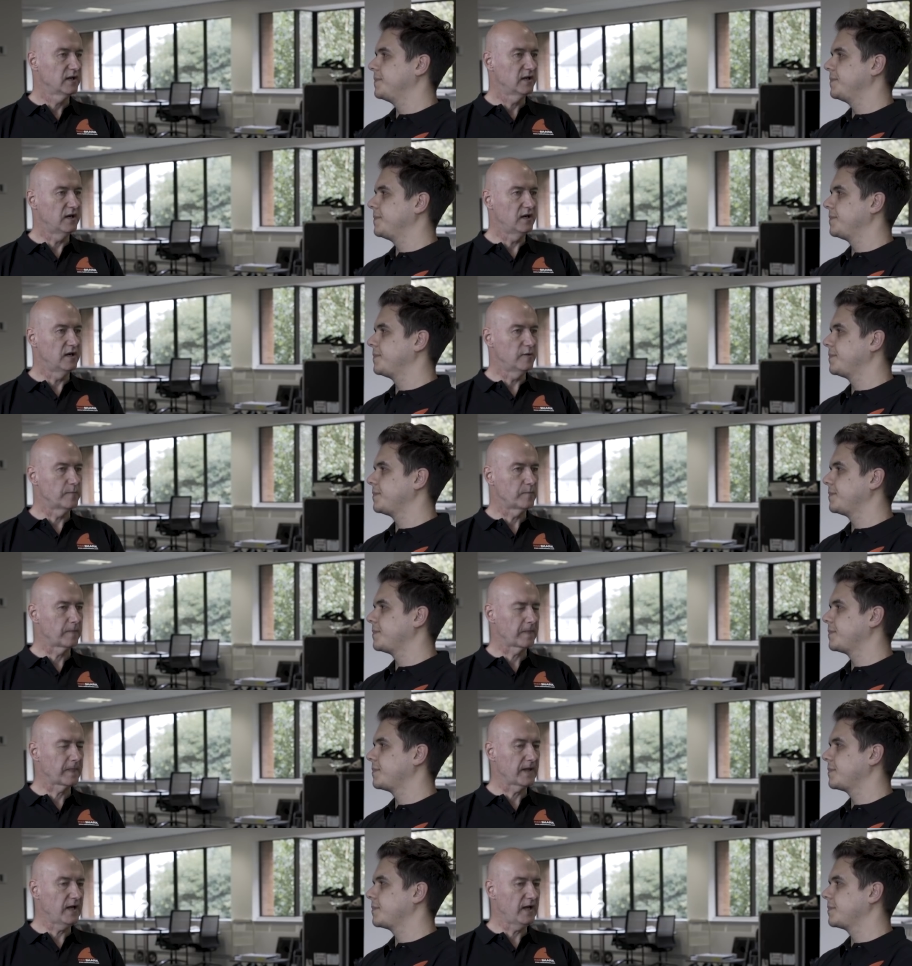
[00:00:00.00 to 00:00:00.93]

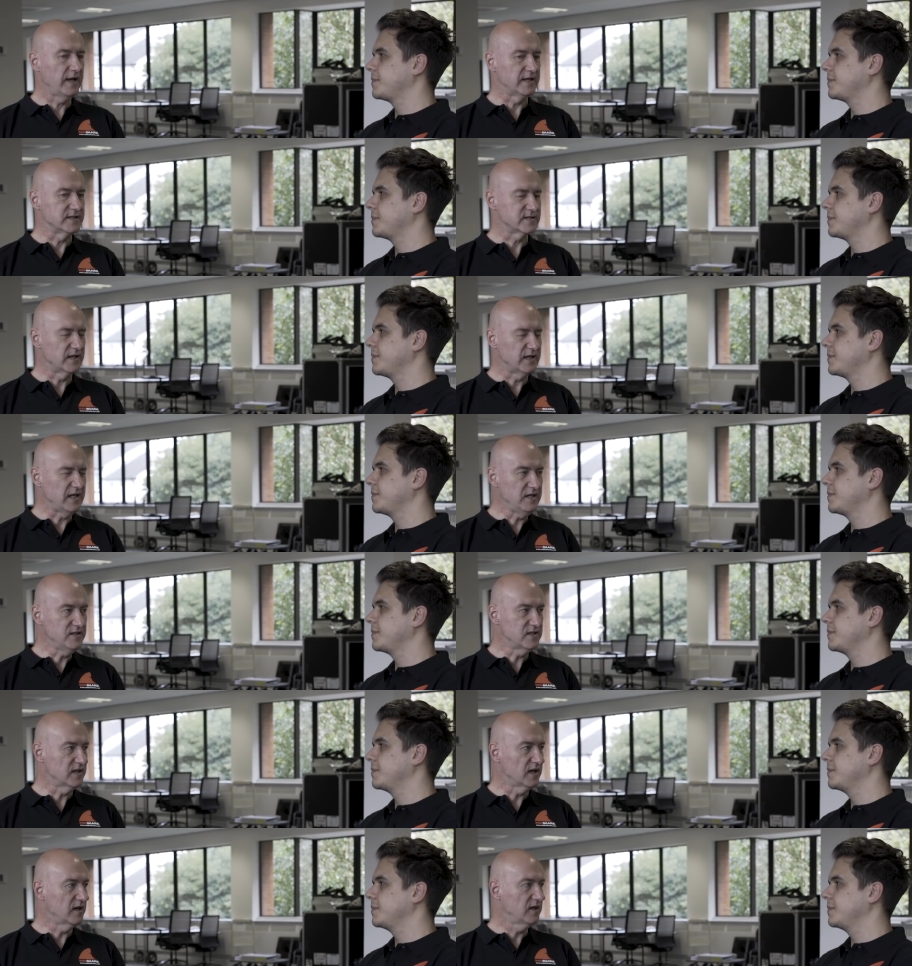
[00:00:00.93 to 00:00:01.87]
Speaker 1: and it's an
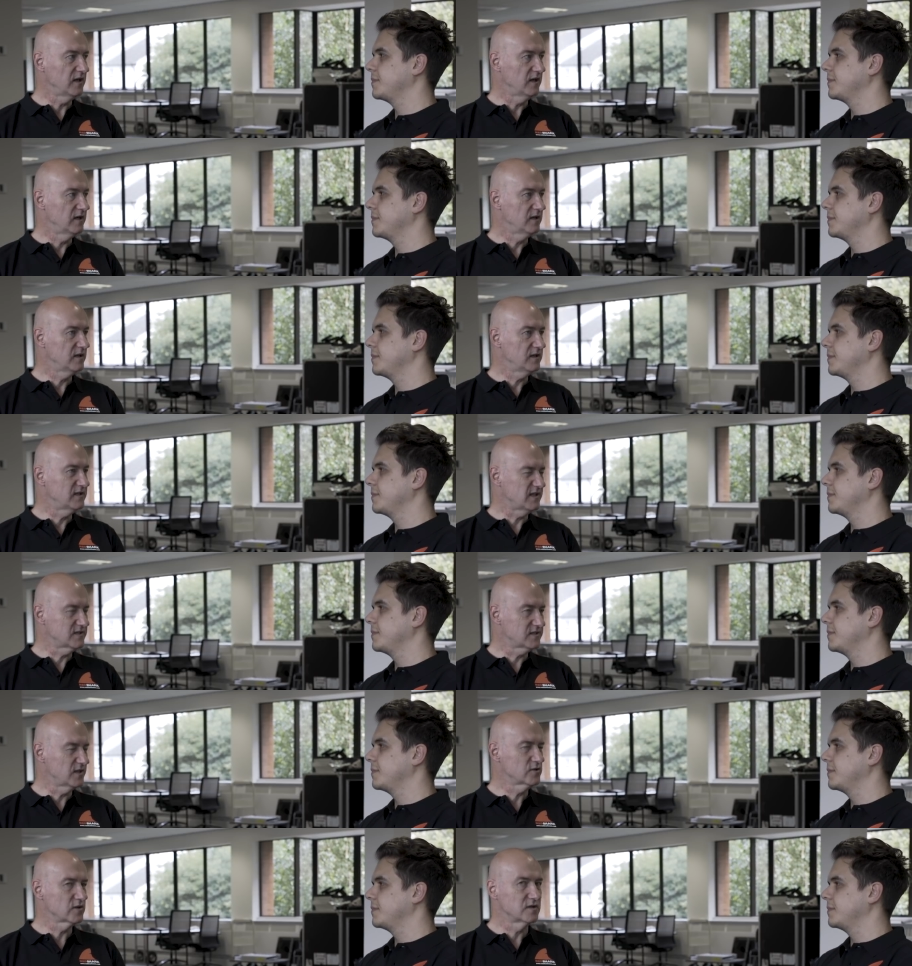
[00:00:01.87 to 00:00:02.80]
easier
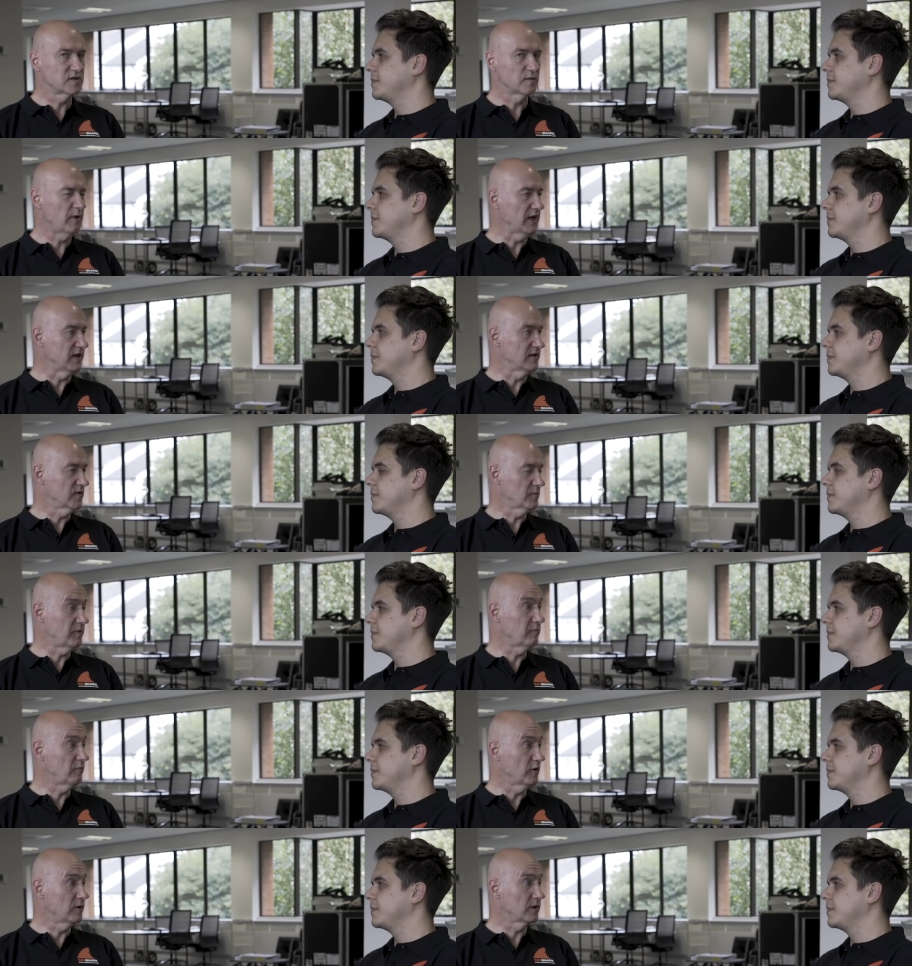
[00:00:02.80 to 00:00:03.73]
decision to make for
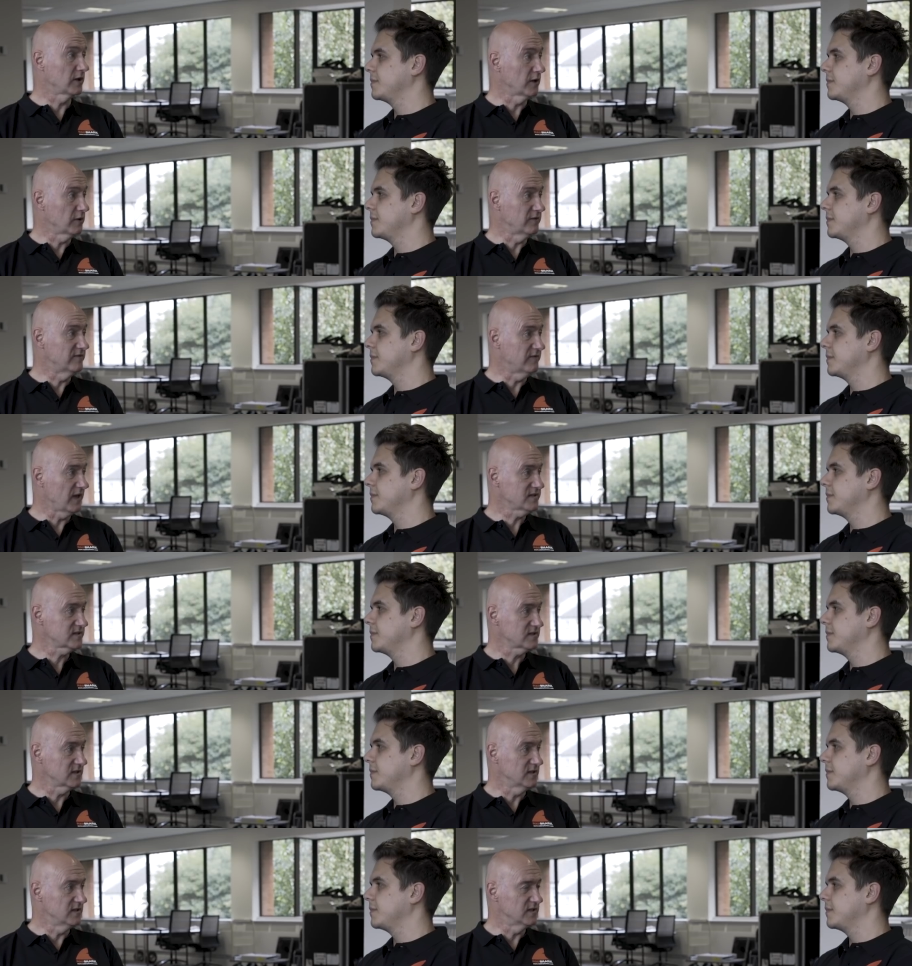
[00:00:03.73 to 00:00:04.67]
people who are going to
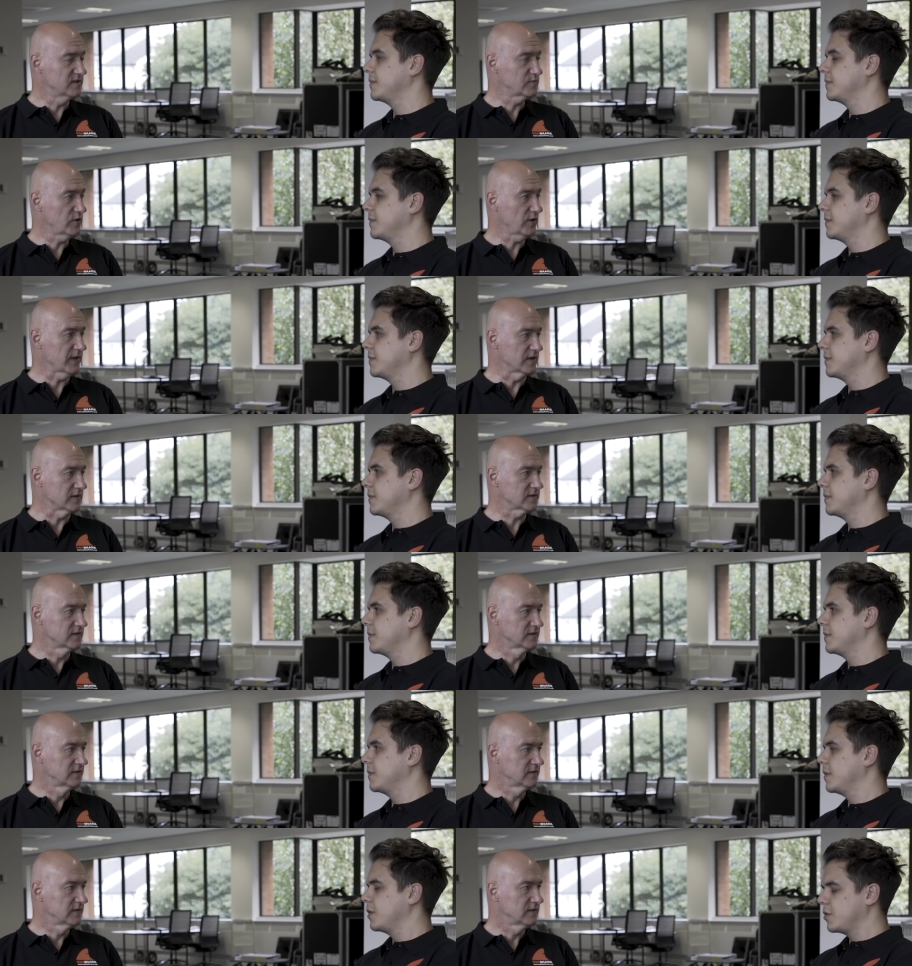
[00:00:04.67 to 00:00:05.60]
invest in this product.
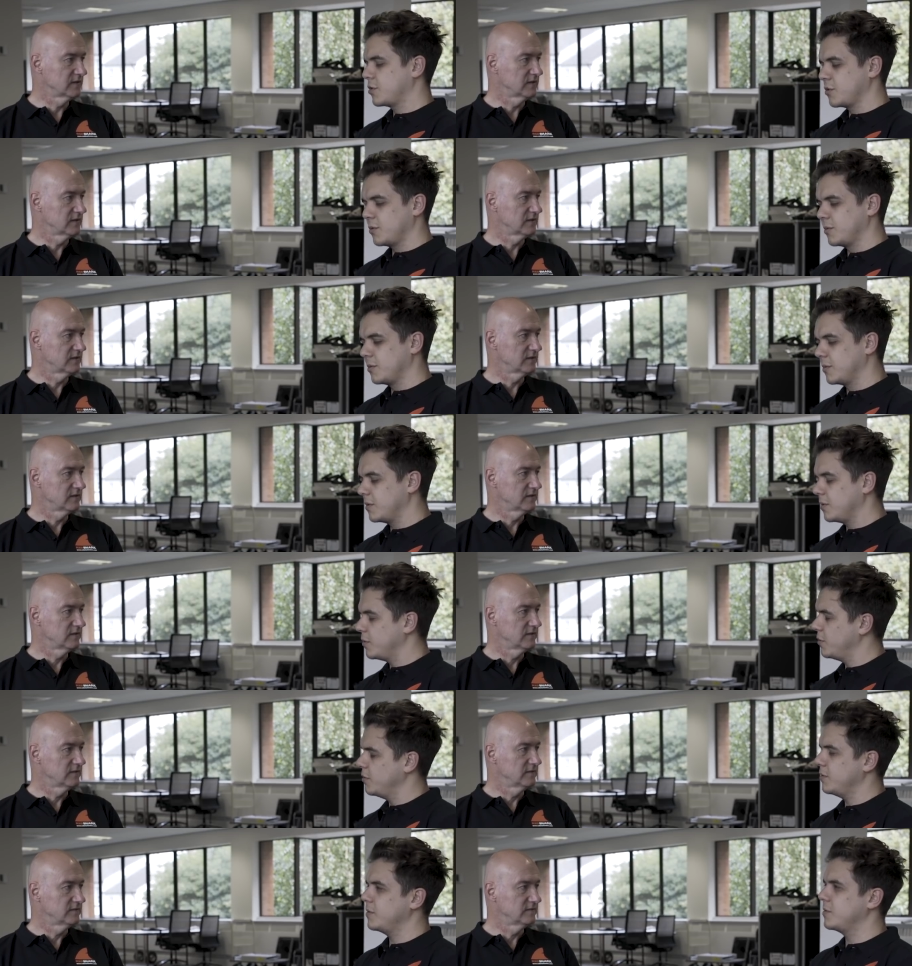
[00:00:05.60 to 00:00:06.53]
Speaker 2: So
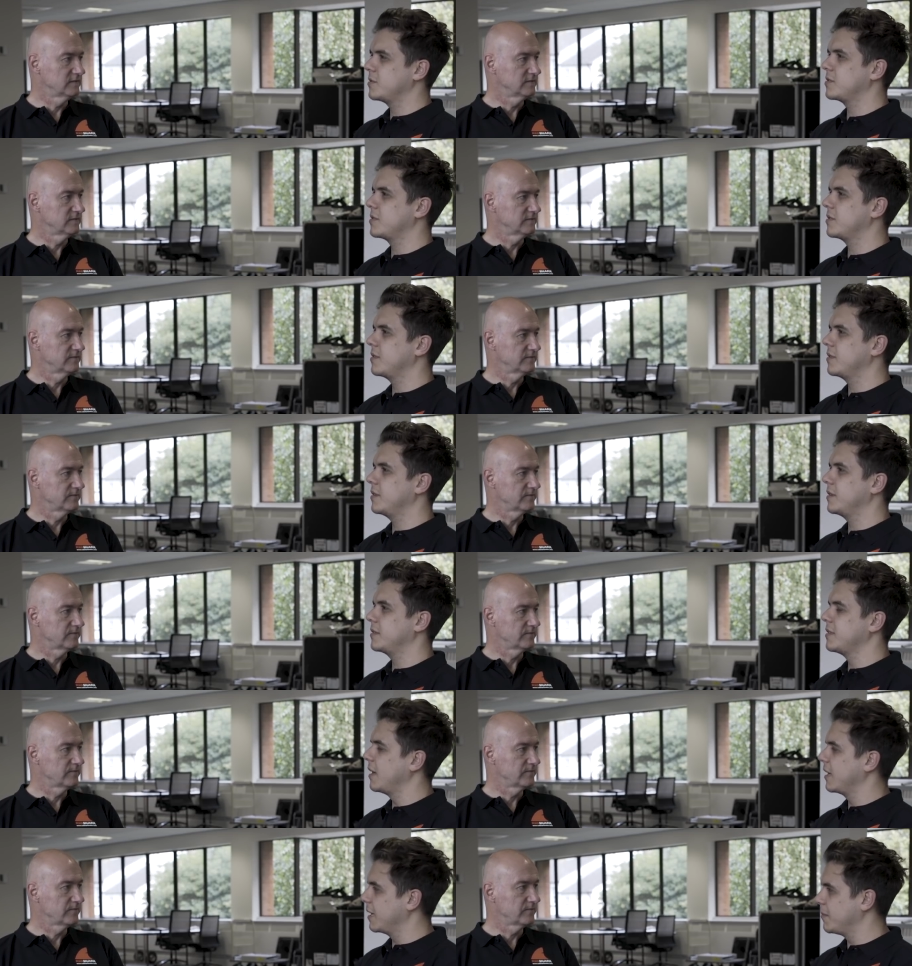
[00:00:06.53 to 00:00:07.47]
who's the
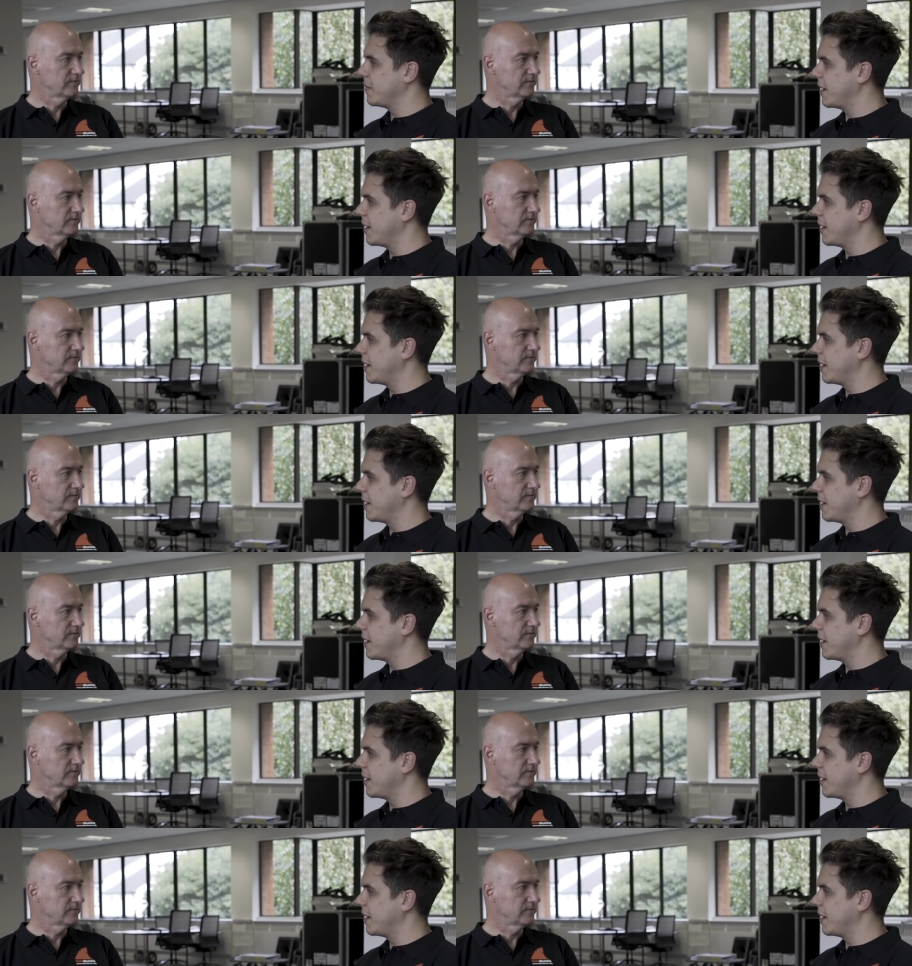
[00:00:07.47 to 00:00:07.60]
target